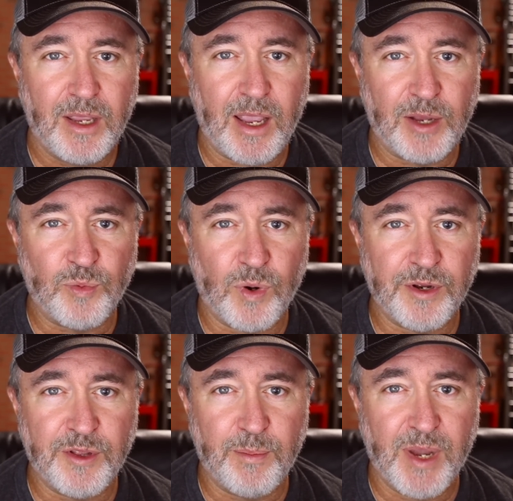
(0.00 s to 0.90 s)
And one
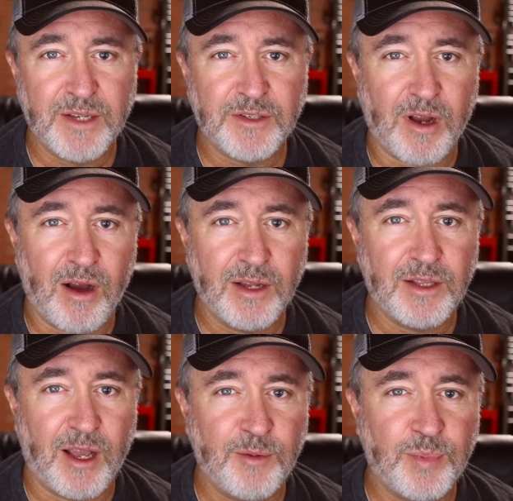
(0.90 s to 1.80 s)
of the best
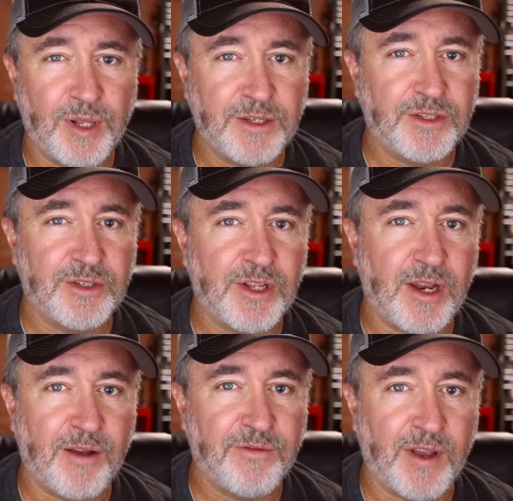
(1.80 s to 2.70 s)
online places
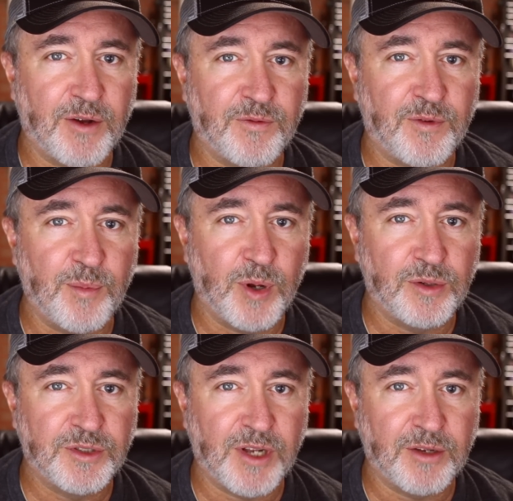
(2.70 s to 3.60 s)
that I found for
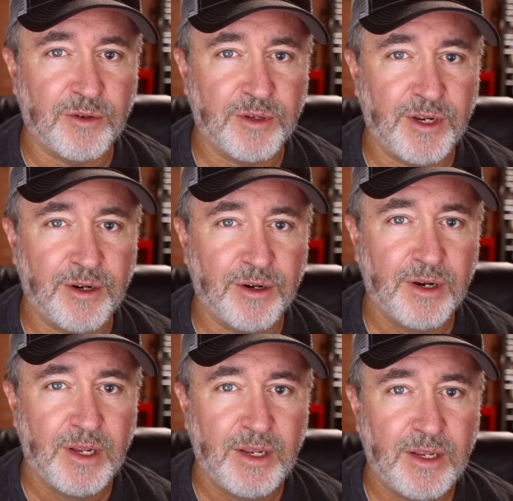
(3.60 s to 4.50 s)
motorcycle gear
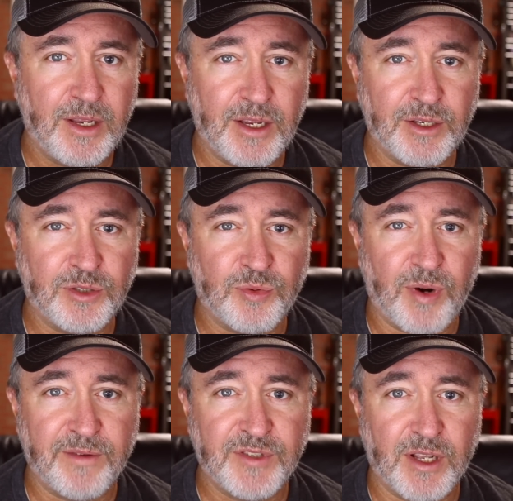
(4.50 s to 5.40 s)
is
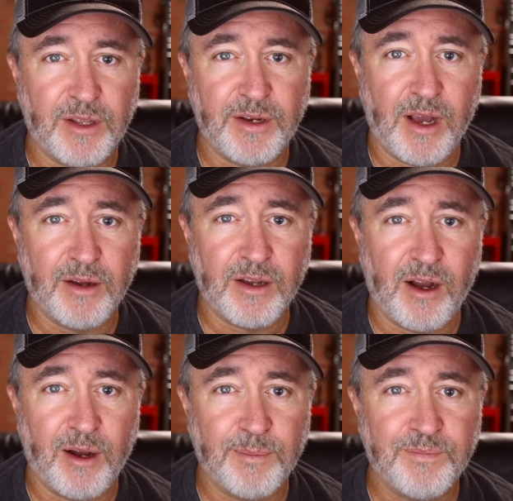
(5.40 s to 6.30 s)

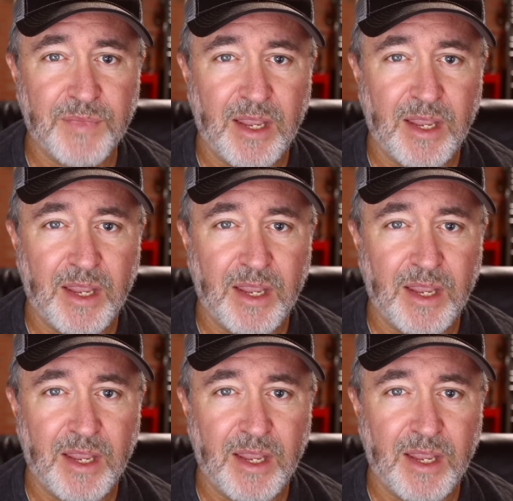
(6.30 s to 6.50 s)
Revzilla.com.